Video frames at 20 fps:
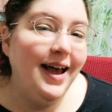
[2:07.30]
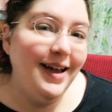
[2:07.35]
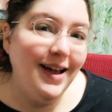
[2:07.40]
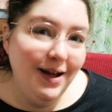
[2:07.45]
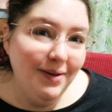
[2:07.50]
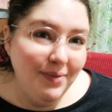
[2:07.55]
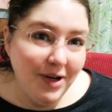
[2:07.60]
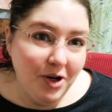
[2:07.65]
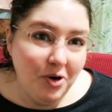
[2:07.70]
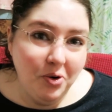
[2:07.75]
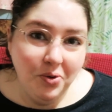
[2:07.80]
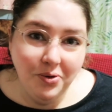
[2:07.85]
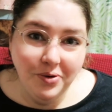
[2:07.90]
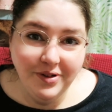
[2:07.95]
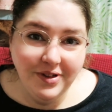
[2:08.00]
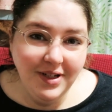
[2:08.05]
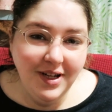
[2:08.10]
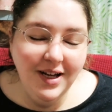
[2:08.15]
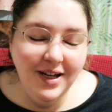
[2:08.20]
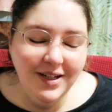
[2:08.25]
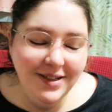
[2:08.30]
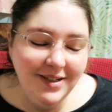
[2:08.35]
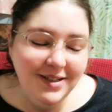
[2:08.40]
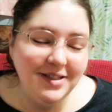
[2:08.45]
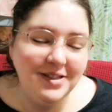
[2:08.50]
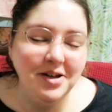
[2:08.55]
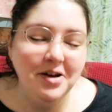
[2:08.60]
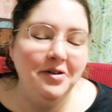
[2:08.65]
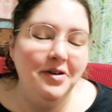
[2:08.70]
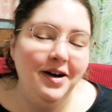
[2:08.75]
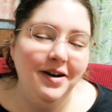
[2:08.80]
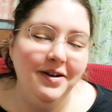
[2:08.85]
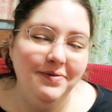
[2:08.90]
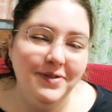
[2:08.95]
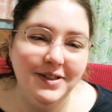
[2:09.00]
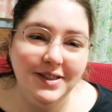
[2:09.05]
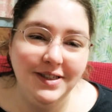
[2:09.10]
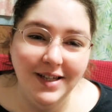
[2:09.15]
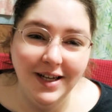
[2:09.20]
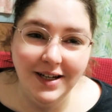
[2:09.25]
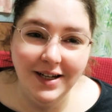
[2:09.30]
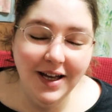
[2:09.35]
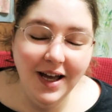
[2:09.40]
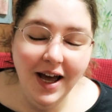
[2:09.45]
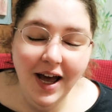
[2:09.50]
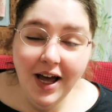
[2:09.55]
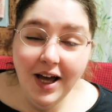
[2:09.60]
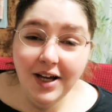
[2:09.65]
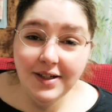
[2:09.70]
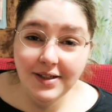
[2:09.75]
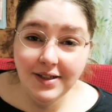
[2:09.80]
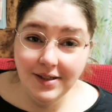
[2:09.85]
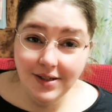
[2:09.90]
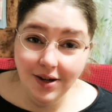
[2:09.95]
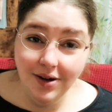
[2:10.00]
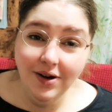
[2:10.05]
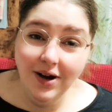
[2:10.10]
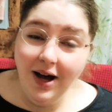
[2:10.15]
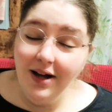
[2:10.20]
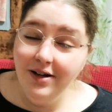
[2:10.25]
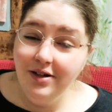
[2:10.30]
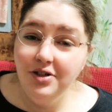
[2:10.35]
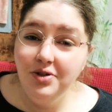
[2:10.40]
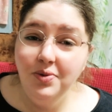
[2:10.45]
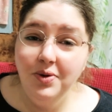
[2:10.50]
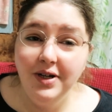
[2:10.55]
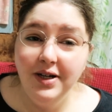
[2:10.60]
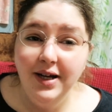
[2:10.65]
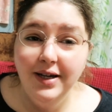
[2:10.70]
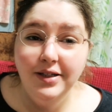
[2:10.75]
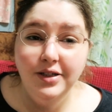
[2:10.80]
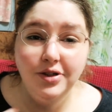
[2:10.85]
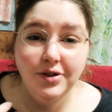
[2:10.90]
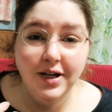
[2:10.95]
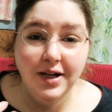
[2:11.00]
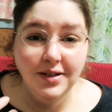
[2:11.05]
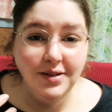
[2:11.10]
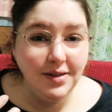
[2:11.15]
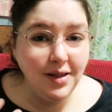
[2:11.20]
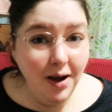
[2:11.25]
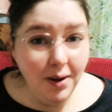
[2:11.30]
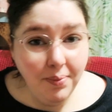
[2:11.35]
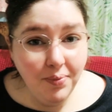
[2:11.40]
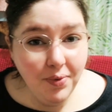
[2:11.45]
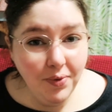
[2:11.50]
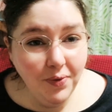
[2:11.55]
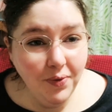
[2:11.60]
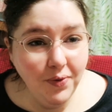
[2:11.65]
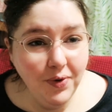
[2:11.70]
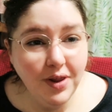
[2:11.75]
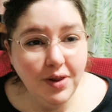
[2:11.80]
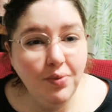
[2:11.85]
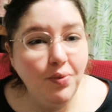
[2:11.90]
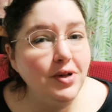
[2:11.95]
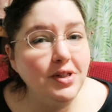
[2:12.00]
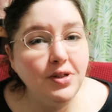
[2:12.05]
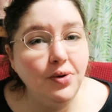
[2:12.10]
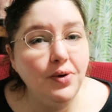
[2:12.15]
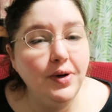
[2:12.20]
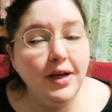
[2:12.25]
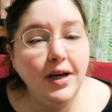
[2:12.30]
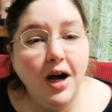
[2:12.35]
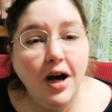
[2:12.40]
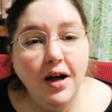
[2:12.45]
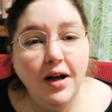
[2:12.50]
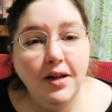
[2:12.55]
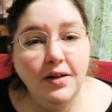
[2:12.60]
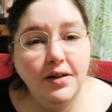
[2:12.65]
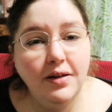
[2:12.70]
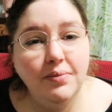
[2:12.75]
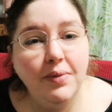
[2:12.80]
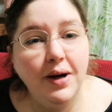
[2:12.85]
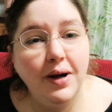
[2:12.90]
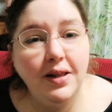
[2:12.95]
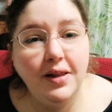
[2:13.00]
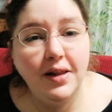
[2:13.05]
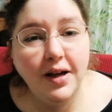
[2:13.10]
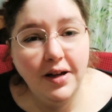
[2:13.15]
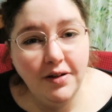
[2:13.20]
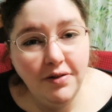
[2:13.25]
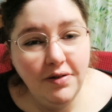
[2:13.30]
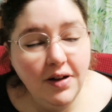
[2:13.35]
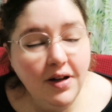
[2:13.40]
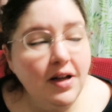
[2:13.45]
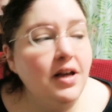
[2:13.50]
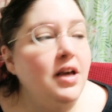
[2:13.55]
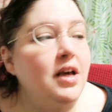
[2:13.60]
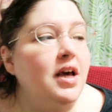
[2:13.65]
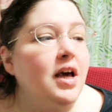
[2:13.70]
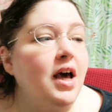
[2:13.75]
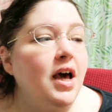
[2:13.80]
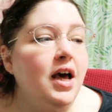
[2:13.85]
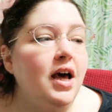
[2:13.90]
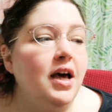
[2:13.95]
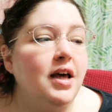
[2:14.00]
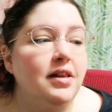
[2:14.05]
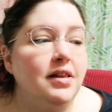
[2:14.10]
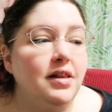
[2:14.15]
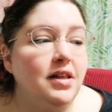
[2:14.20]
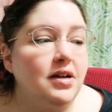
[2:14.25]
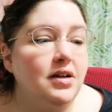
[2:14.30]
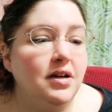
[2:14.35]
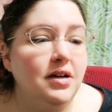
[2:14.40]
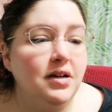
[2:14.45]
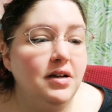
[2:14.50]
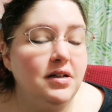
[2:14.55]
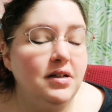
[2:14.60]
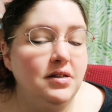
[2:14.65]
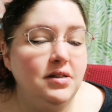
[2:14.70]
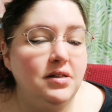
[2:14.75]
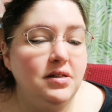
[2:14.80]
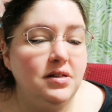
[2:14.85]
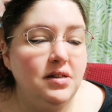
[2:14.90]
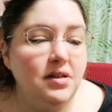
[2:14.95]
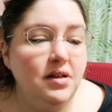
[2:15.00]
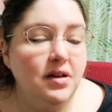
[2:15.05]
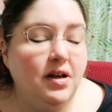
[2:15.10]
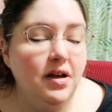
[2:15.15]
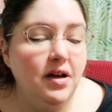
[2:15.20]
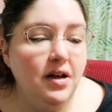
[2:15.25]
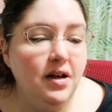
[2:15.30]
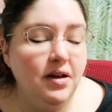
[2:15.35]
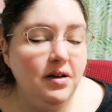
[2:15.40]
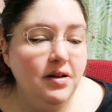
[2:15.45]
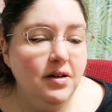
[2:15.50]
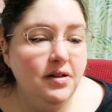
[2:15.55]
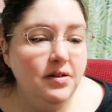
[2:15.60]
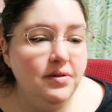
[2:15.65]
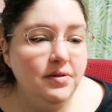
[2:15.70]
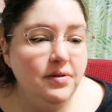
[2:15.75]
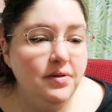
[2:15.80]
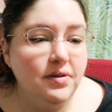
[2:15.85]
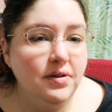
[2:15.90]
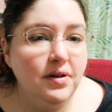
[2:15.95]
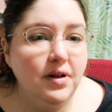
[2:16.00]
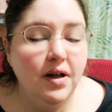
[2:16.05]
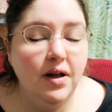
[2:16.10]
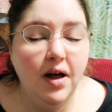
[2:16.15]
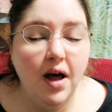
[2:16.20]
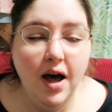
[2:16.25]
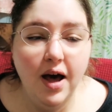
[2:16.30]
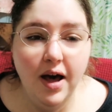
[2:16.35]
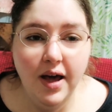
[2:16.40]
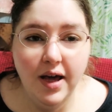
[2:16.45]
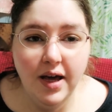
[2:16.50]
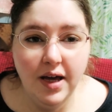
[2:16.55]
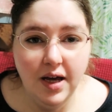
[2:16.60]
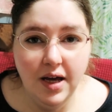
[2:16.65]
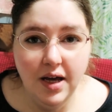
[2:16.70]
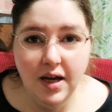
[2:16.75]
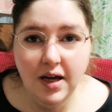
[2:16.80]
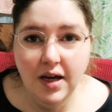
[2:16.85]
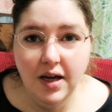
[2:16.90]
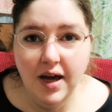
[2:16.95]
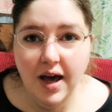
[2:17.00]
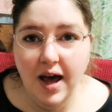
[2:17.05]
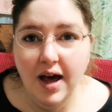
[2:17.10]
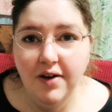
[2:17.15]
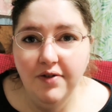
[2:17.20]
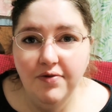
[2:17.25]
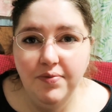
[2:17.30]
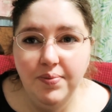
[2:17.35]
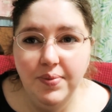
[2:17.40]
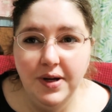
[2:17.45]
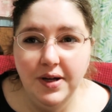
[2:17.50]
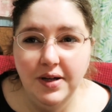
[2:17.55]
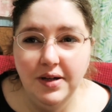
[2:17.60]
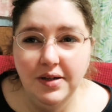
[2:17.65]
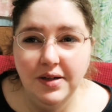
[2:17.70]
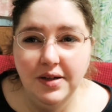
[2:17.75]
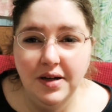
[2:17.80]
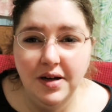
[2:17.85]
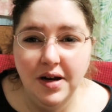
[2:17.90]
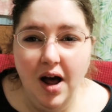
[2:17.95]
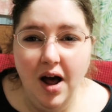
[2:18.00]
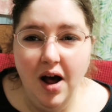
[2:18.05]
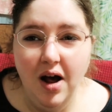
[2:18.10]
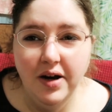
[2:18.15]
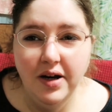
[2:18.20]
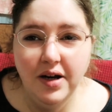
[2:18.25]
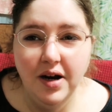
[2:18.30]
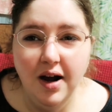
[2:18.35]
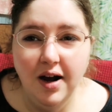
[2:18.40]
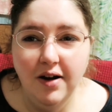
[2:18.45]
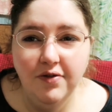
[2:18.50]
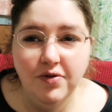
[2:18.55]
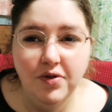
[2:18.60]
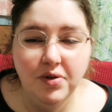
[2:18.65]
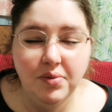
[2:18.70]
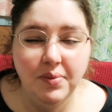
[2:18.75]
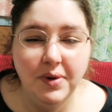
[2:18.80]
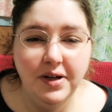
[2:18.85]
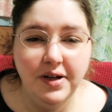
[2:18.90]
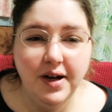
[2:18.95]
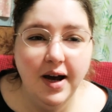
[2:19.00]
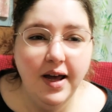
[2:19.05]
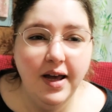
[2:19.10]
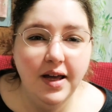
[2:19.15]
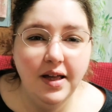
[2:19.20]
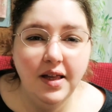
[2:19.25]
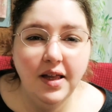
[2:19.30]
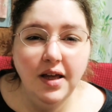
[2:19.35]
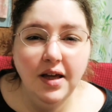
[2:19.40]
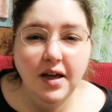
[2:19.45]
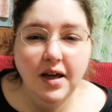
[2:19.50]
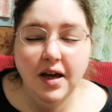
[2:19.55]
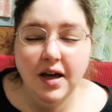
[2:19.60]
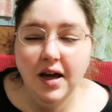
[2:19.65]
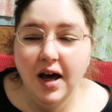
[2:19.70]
I got my cold. So I've been sick. So I just want to catch you guys up with what's going on in my life. There's I have been on and off with my diet.